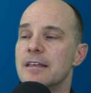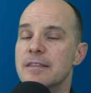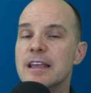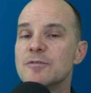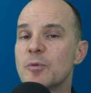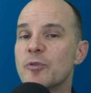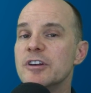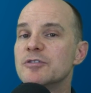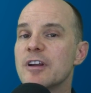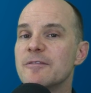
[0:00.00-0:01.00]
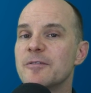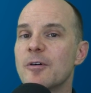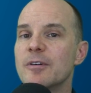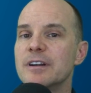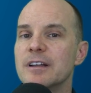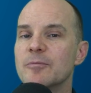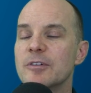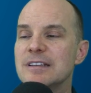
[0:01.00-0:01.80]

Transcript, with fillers: These were pretty straightforward and pretty